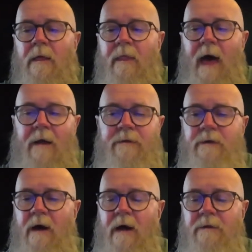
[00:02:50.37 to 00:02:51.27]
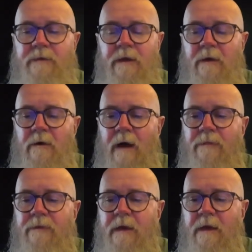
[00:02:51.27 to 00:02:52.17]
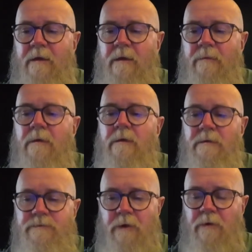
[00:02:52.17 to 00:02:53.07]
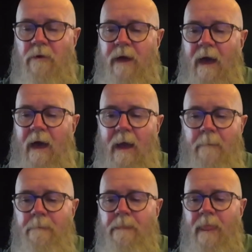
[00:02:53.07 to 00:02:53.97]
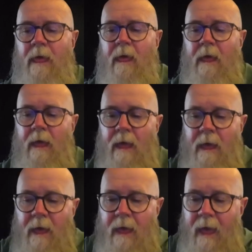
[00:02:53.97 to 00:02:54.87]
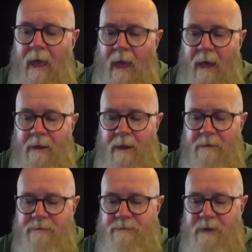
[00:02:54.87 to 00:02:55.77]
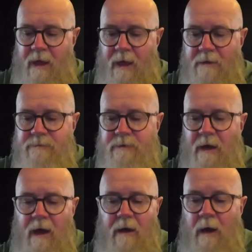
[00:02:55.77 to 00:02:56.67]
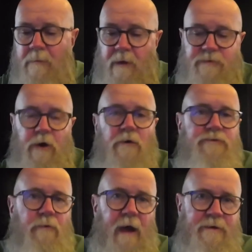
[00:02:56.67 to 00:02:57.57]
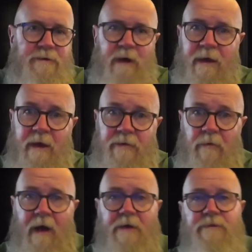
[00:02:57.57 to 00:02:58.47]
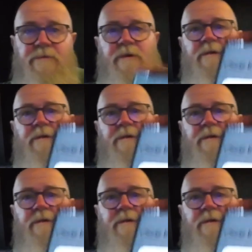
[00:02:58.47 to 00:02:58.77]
that deal at the Circle K, and it says it shows directions. I can get directions. You